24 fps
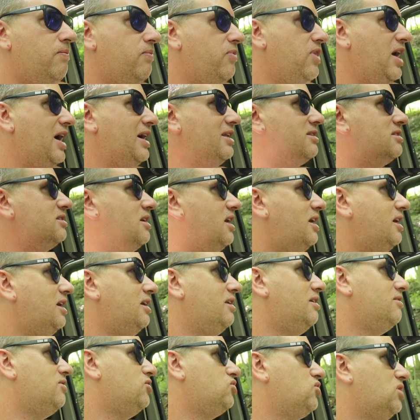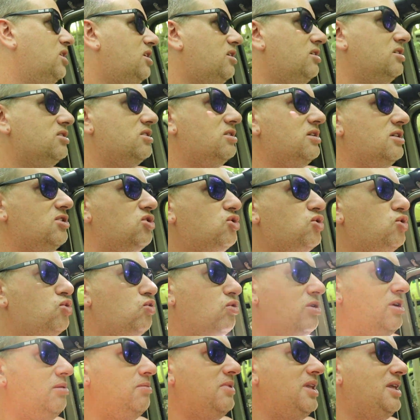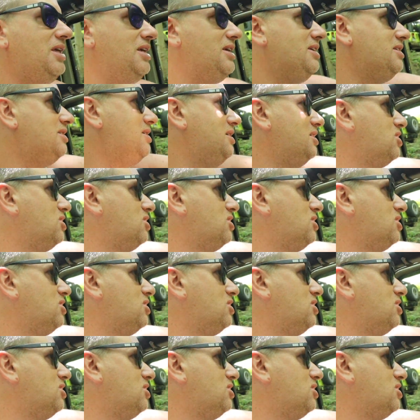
that side of the trail is extremely easy,